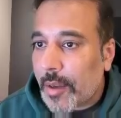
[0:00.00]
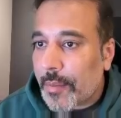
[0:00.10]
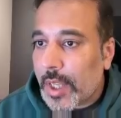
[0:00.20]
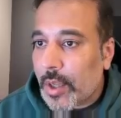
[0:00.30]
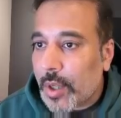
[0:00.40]

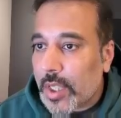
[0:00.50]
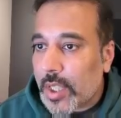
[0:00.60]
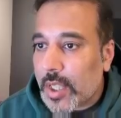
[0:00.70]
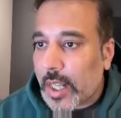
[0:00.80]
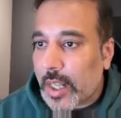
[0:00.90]
He
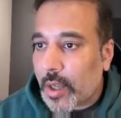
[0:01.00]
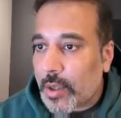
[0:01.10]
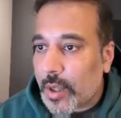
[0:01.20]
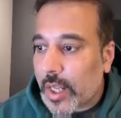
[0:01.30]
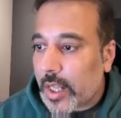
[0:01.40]
notices that it
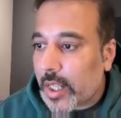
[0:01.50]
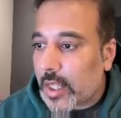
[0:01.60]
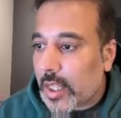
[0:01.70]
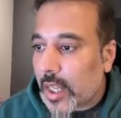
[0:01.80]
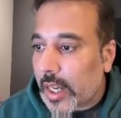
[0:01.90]
also
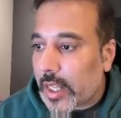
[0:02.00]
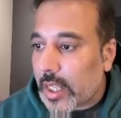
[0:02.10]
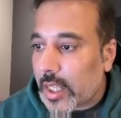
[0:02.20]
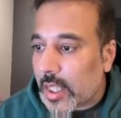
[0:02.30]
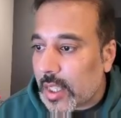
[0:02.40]
contains the
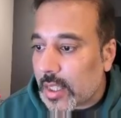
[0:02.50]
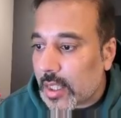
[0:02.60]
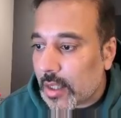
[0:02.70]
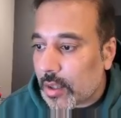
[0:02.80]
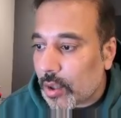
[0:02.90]

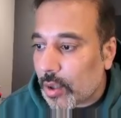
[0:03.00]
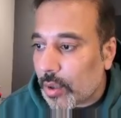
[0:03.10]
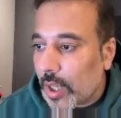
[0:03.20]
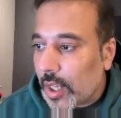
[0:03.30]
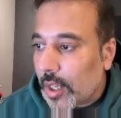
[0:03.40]
IDs.
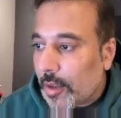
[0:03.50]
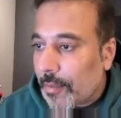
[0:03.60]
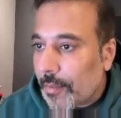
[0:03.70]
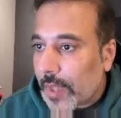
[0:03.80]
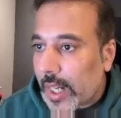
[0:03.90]
So
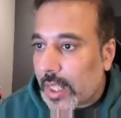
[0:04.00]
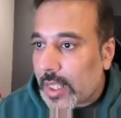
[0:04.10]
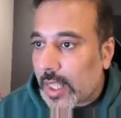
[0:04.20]
that is